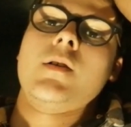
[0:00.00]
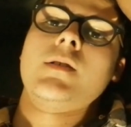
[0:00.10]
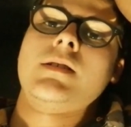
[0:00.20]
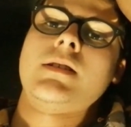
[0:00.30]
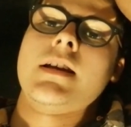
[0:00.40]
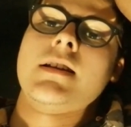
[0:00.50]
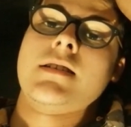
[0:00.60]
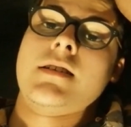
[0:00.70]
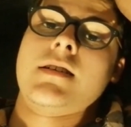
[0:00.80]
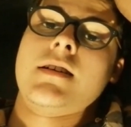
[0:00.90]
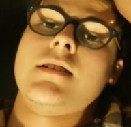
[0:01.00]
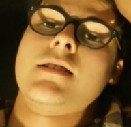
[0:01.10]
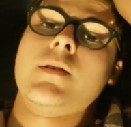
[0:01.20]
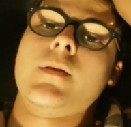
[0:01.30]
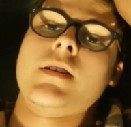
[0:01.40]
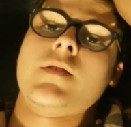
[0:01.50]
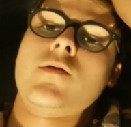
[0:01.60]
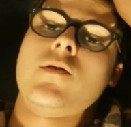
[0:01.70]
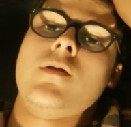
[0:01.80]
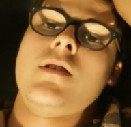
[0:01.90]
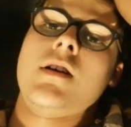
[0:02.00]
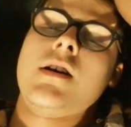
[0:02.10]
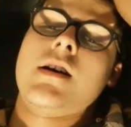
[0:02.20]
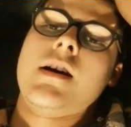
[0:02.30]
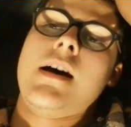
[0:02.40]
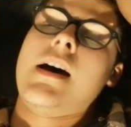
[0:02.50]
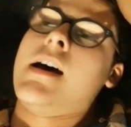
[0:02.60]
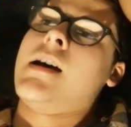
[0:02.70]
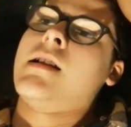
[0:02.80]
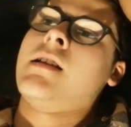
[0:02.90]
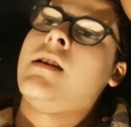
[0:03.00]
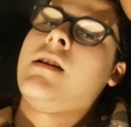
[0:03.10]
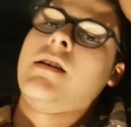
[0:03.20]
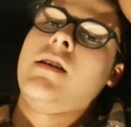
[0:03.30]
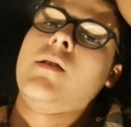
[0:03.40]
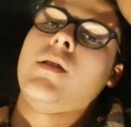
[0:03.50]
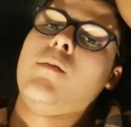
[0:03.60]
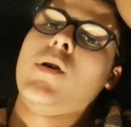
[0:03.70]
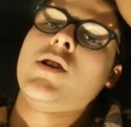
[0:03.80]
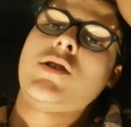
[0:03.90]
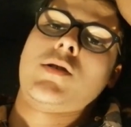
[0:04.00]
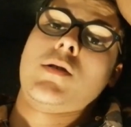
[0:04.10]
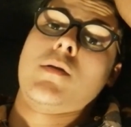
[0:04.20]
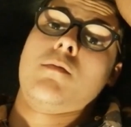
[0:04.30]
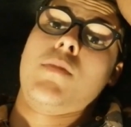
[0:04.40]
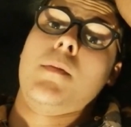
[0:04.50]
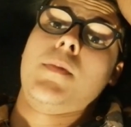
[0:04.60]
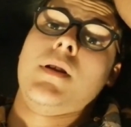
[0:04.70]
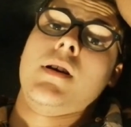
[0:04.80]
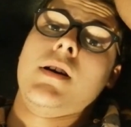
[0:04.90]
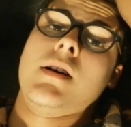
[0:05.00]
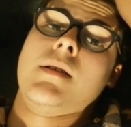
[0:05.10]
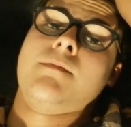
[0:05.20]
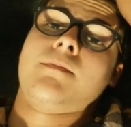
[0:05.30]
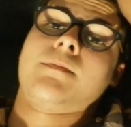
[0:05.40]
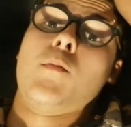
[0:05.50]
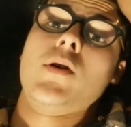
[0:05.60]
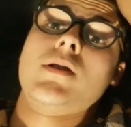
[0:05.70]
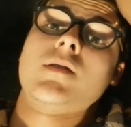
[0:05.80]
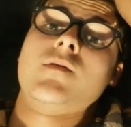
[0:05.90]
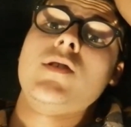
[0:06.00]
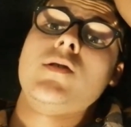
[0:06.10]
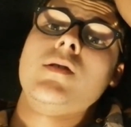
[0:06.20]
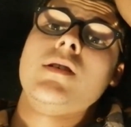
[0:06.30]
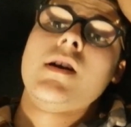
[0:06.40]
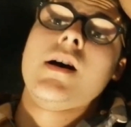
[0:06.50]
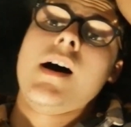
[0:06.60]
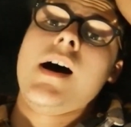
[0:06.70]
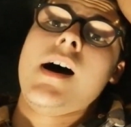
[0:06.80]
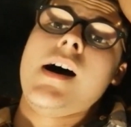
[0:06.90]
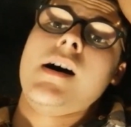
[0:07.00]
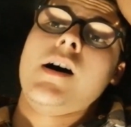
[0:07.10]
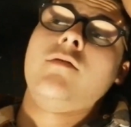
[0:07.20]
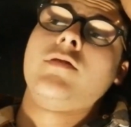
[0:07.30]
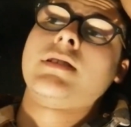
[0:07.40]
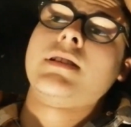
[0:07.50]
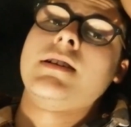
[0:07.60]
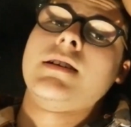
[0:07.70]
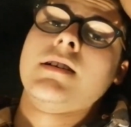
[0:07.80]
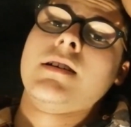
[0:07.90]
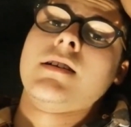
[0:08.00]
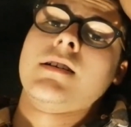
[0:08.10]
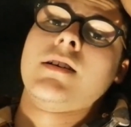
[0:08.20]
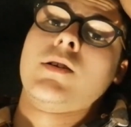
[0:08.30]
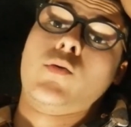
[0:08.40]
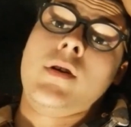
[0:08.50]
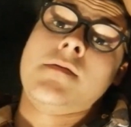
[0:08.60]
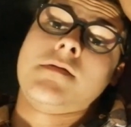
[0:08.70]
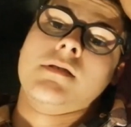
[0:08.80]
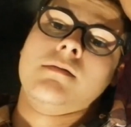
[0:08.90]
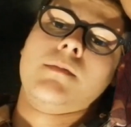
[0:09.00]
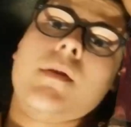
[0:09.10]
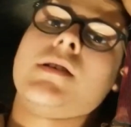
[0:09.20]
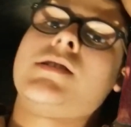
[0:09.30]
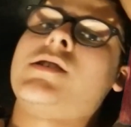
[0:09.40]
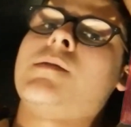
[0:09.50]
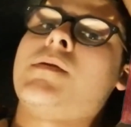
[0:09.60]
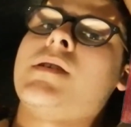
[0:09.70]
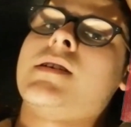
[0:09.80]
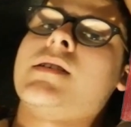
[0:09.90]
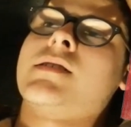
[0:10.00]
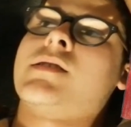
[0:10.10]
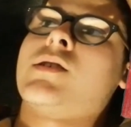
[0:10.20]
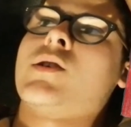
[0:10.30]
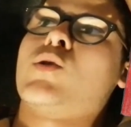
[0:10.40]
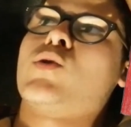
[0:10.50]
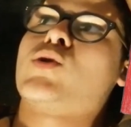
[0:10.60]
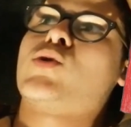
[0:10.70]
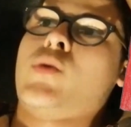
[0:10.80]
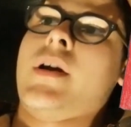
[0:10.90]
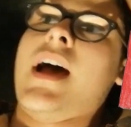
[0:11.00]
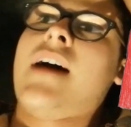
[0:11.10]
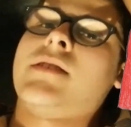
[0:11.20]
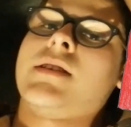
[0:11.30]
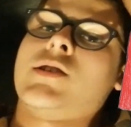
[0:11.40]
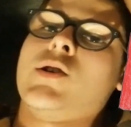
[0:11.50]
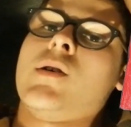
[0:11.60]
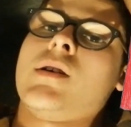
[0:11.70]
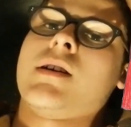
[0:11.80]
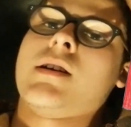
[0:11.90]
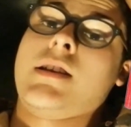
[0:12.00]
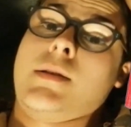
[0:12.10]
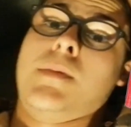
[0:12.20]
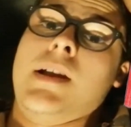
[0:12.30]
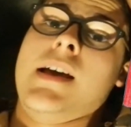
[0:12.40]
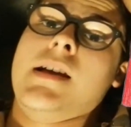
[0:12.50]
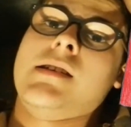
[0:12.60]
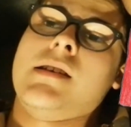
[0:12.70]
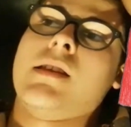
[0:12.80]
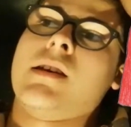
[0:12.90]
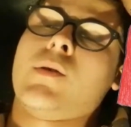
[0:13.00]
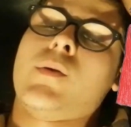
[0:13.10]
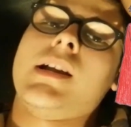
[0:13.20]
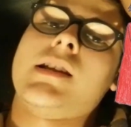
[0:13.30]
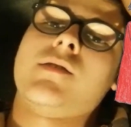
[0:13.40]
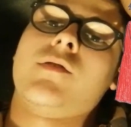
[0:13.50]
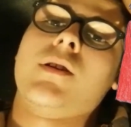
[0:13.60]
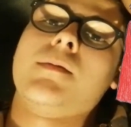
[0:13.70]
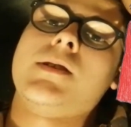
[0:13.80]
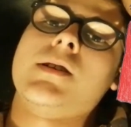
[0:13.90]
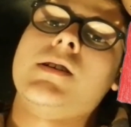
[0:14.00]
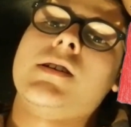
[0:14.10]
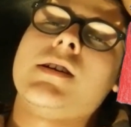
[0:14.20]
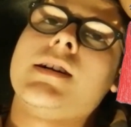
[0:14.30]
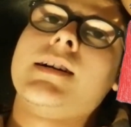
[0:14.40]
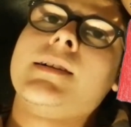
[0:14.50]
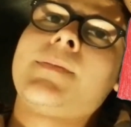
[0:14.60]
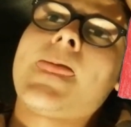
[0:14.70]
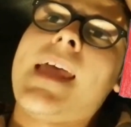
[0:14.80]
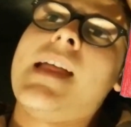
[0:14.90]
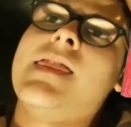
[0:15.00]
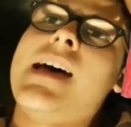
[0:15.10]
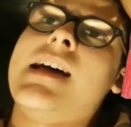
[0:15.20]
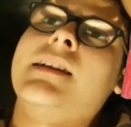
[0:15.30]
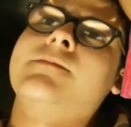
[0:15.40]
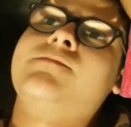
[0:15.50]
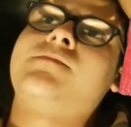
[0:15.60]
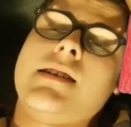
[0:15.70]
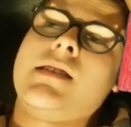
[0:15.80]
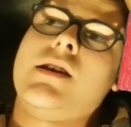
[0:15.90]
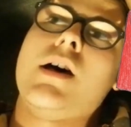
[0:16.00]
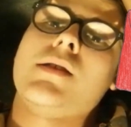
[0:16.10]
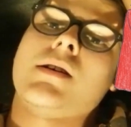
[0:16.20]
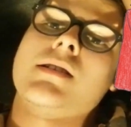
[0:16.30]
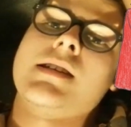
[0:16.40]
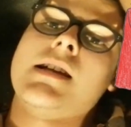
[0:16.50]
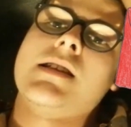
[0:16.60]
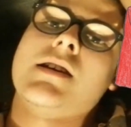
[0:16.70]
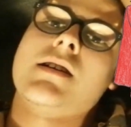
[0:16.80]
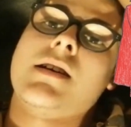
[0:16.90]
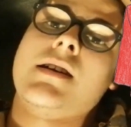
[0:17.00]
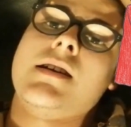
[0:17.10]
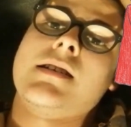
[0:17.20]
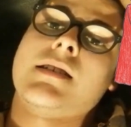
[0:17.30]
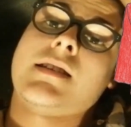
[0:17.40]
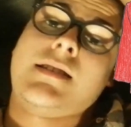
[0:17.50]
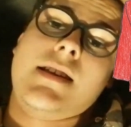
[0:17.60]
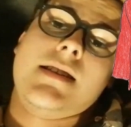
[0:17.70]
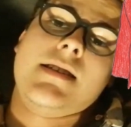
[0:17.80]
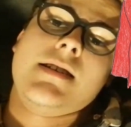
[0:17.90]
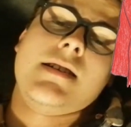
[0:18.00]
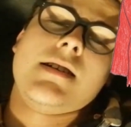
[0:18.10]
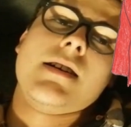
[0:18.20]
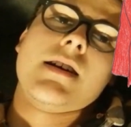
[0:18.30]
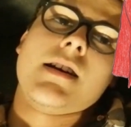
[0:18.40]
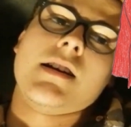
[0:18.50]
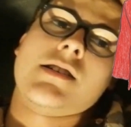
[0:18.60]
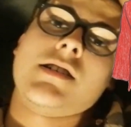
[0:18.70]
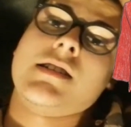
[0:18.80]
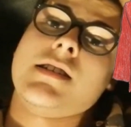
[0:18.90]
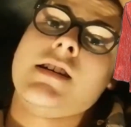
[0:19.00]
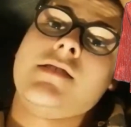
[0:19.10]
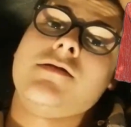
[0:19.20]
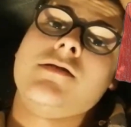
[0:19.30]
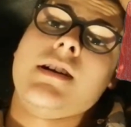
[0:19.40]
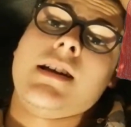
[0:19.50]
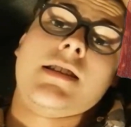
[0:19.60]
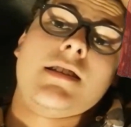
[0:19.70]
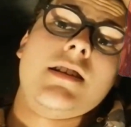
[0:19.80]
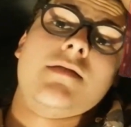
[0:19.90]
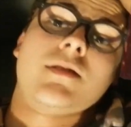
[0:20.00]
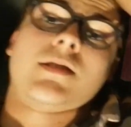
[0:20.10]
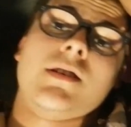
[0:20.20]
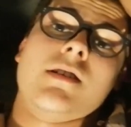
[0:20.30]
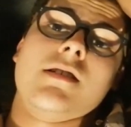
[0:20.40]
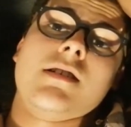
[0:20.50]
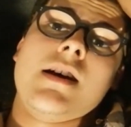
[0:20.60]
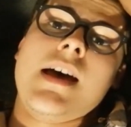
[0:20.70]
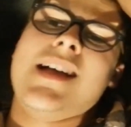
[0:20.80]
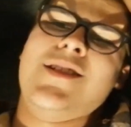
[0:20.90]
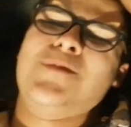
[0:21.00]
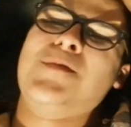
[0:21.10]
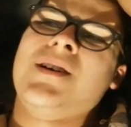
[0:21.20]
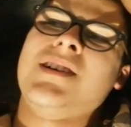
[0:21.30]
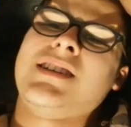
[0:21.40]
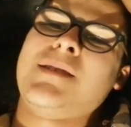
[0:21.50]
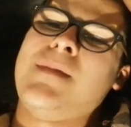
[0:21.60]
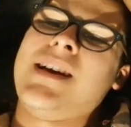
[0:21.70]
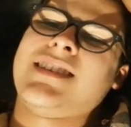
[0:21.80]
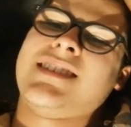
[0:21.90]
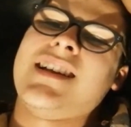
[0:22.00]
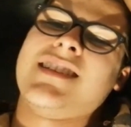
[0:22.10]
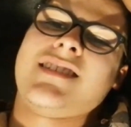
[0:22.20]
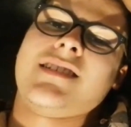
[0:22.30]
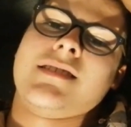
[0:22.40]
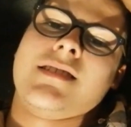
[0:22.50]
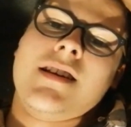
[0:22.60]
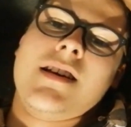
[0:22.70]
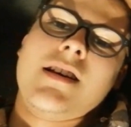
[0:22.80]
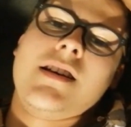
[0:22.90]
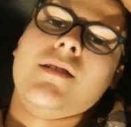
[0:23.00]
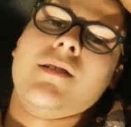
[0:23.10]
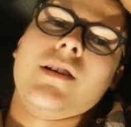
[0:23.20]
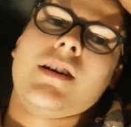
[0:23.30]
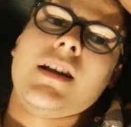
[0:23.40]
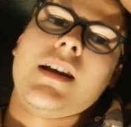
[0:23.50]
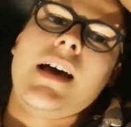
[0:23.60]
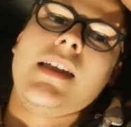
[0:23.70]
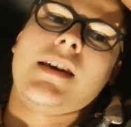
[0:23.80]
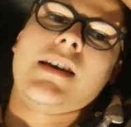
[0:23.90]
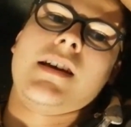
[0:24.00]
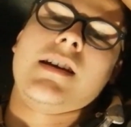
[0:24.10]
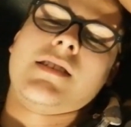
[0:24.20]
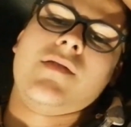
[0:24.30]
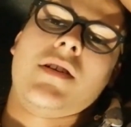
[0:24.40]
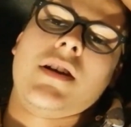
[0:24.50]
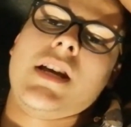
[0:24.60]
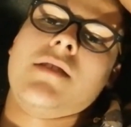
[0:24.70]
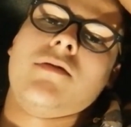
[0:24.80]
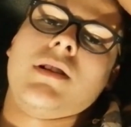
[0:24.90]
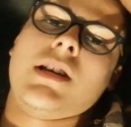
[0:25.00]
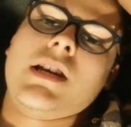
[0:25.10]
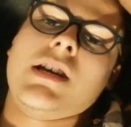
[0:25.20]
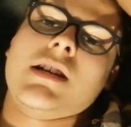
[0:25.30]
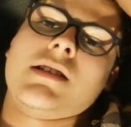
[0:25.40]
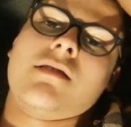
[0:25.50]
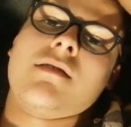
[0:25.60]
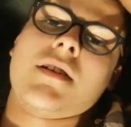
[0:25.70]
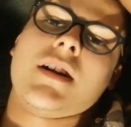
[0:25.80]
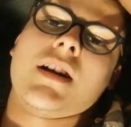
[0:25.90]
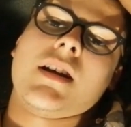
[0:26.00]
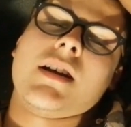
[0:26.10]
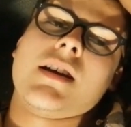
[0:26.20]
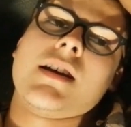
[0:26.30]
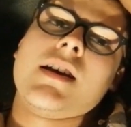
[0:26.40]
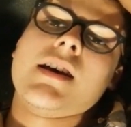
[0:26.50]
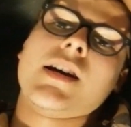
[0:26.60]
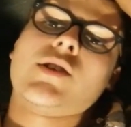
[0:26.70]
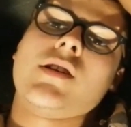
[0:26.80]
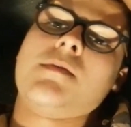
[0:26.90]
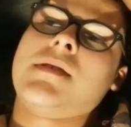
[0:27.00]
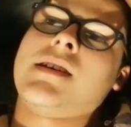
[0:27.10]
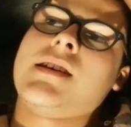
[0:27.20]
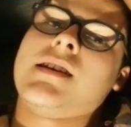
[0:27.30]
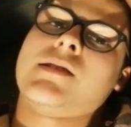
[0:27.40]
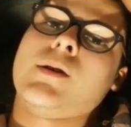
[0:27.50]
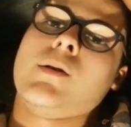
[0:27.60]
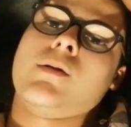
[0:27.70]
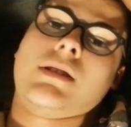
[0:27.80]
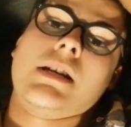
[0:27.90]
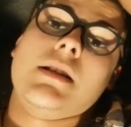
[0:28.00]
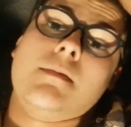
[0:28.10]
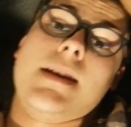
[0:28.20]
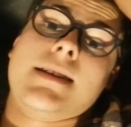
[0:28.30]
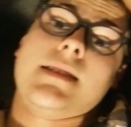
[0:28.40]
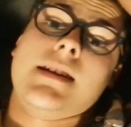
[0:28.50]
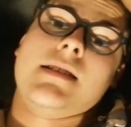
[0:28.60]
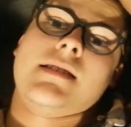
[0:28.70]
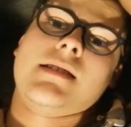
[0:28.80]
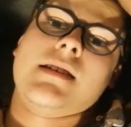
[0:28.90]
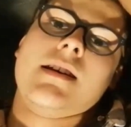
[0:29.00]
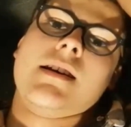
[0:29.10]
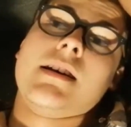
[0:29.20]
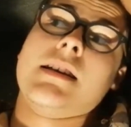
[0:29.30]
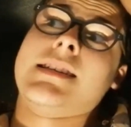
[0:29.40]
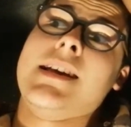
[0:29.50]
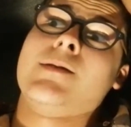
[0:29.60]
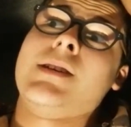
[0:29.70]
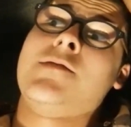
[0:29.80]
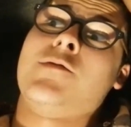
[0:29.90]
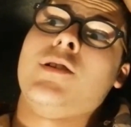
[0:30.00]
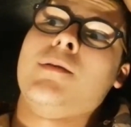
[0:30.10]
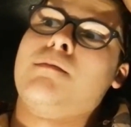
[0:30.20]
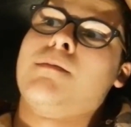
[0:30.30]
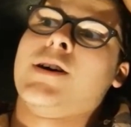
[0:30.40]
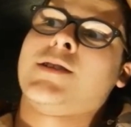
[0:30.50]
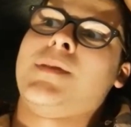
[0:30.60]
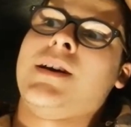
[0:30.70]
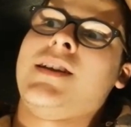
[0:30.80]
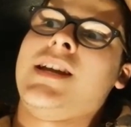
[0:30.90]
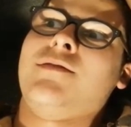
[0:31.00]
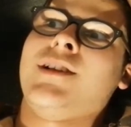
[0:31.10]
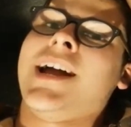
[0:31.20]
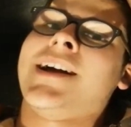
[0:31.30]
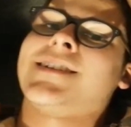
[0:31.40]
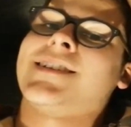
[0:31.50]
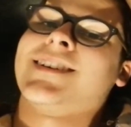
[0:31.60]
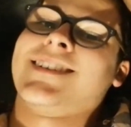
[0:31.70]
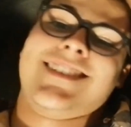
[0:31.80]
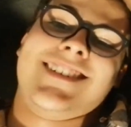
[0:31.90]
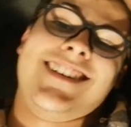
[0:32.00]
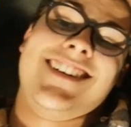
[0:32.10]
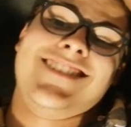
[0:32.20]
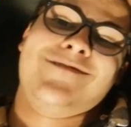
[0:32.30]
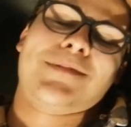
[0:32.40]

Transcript: who sings it and who it's for, and you know, the most popular points of view are obviously Raven, because she appears straight after the song is played in the credits of Volume 2. And then the other contender is Cinder, because she's evil and it's an evil song, and to be honest it makes sense, because you know, looking at the key, it's a very evil key, it's a very creepy key, so Cinder makes sense. It sounds evil, must be an evil character, but yeah.